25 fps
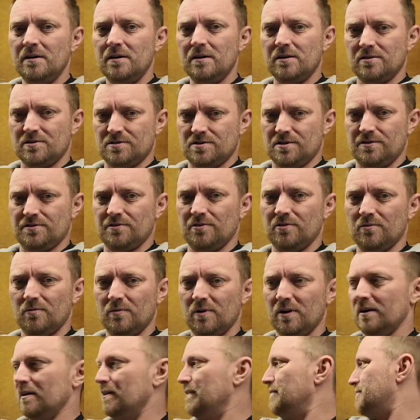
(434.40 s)
because I thought,
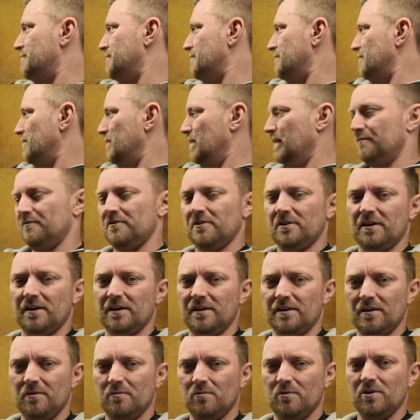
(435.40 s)
well, if I can
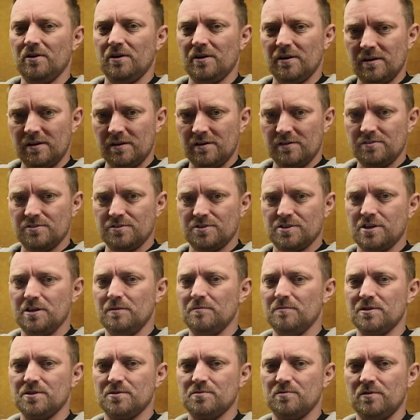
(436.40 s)
get that working, I can just
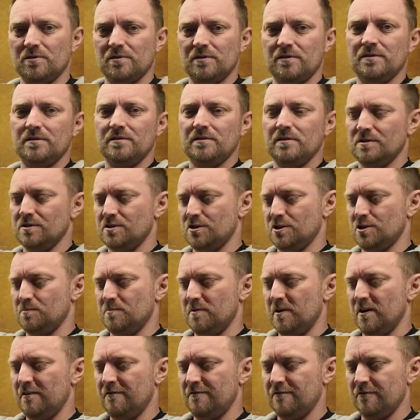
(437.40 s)
keep this one as a
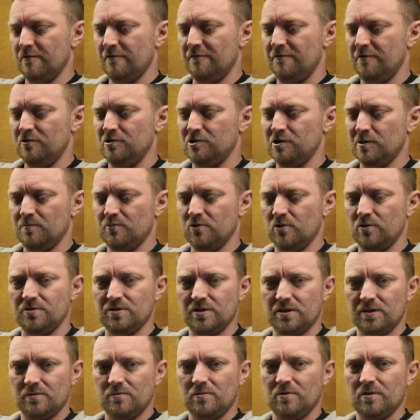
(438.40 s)
spare for a future
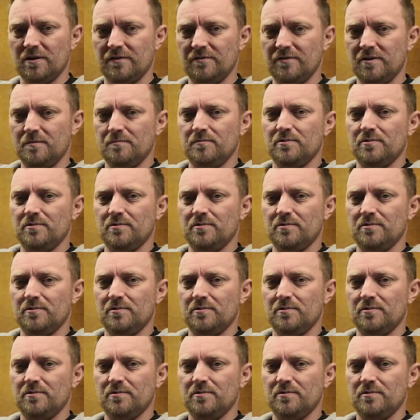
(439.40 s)
project or whatever.